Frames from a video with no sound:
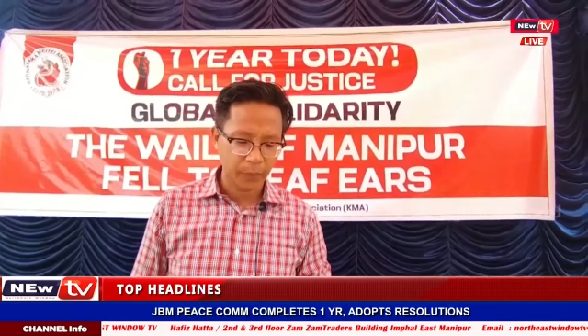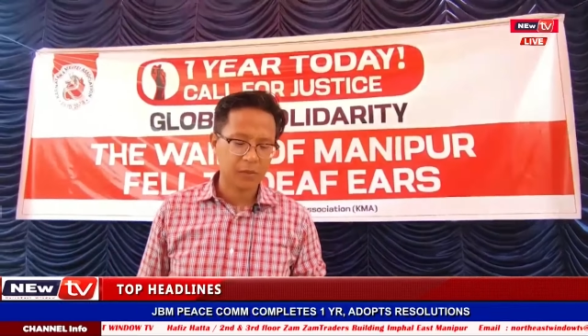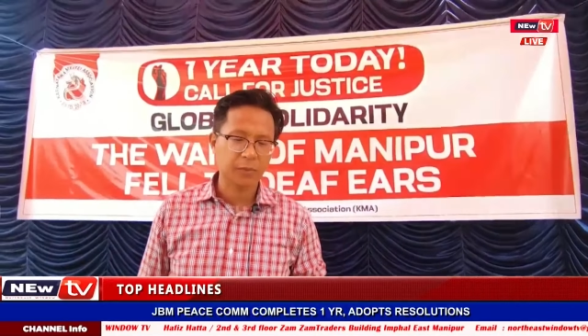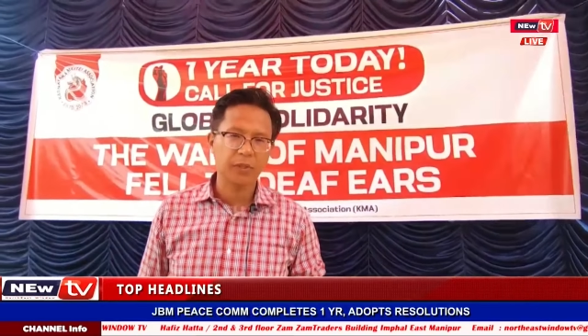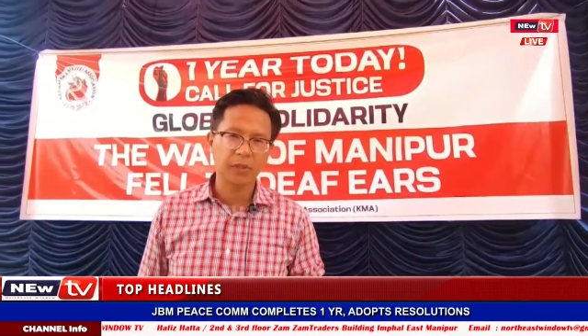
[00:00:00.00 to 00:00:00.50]

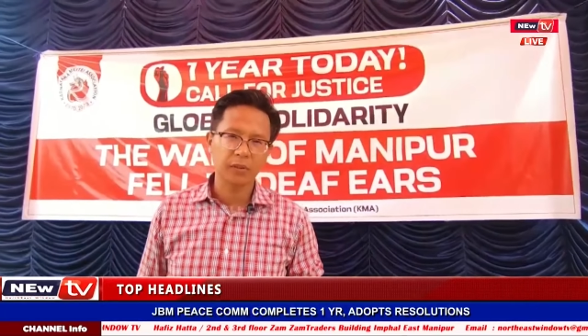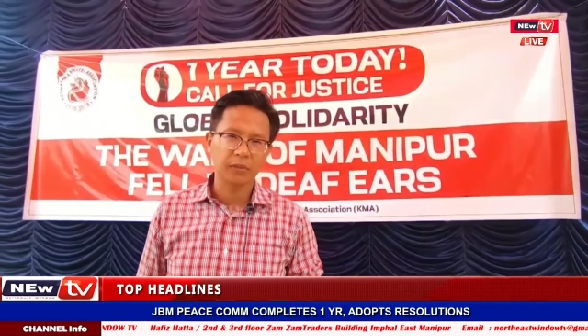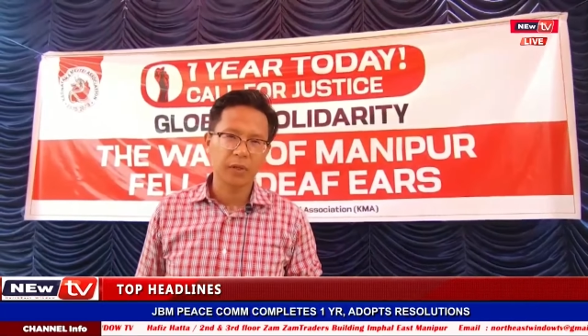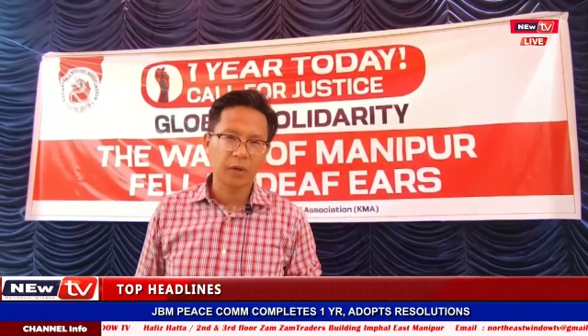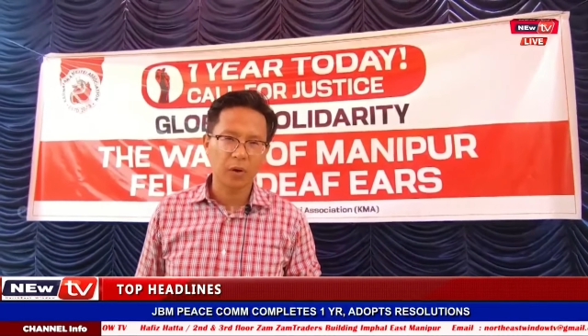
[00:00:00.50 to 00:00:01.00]
As per
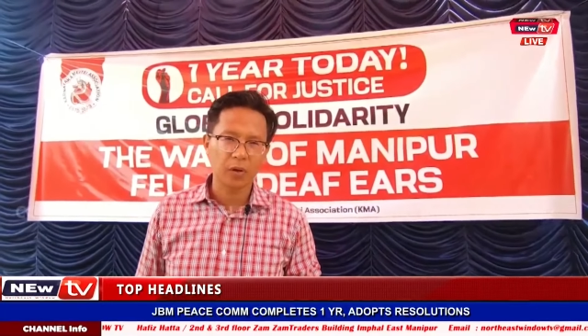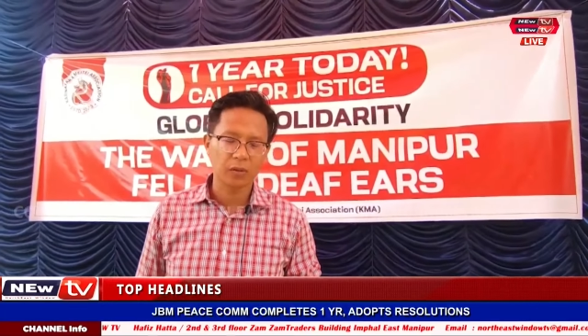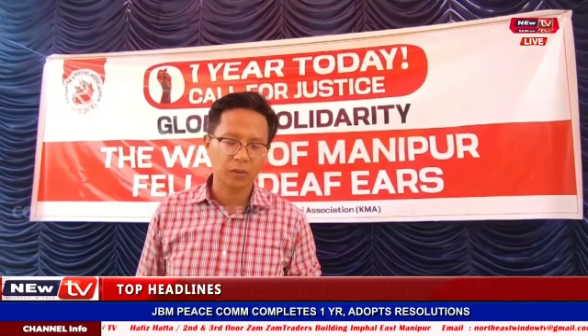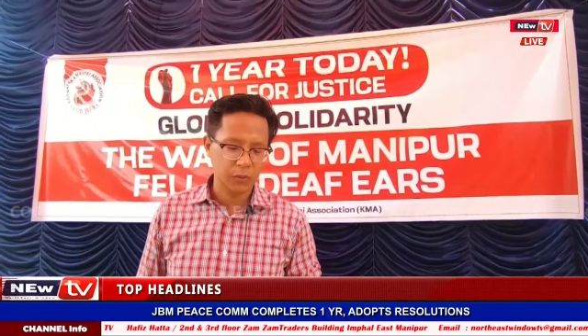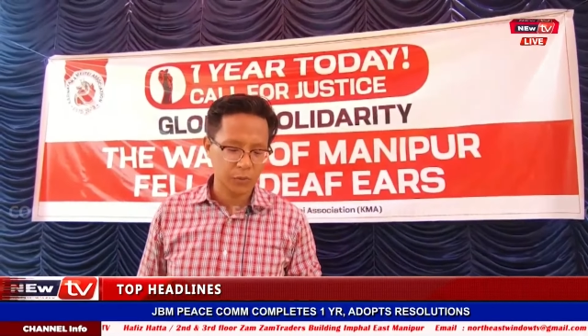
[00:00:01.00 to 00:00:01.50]
the
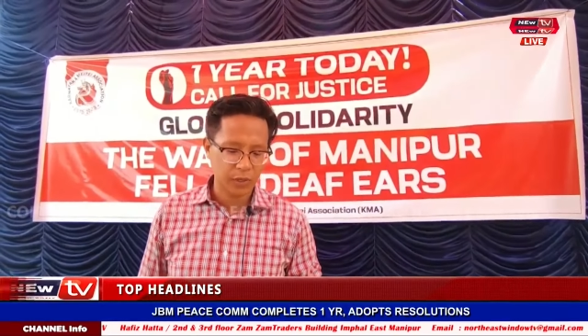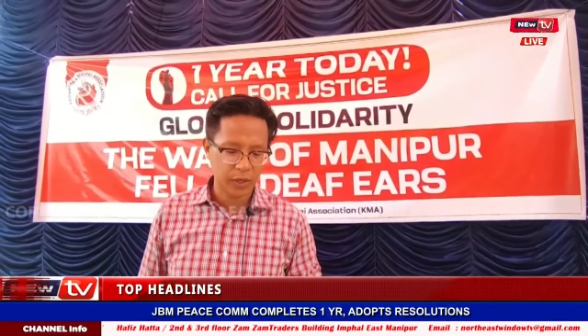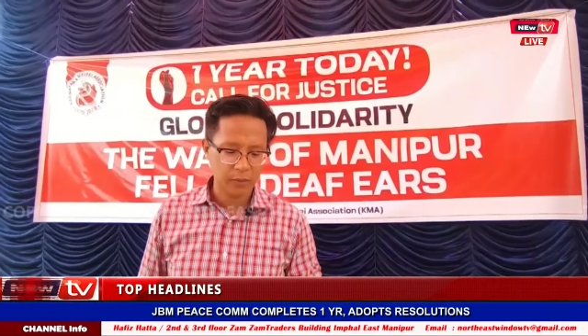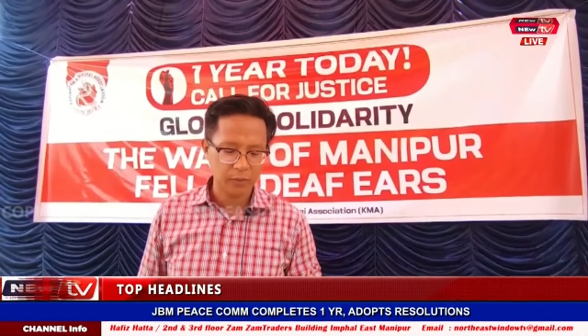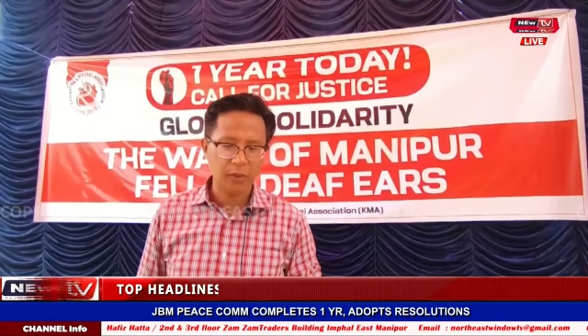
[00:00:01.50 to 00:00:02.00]
record which we
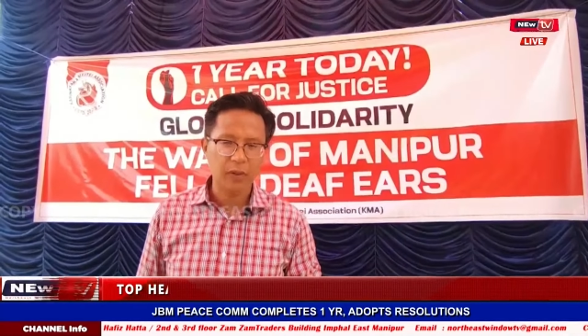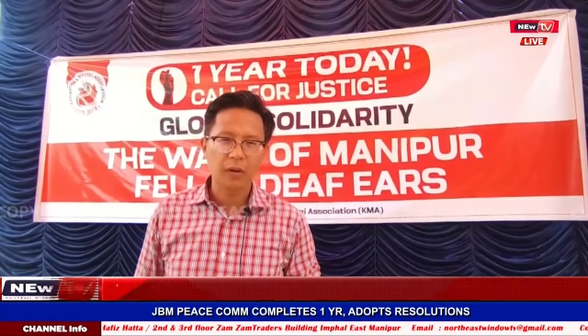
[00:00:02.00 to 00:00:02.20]
have,